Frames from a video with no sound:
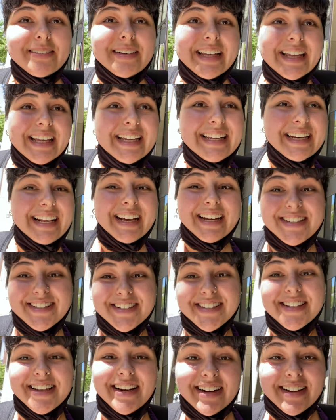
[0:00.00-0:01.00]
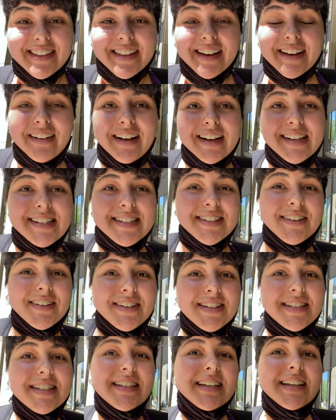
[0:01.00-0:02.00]
again, I just got out of that class and
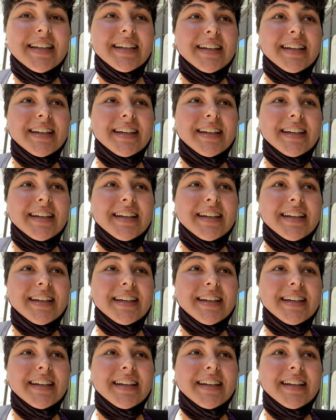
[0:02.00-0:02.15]
honestly,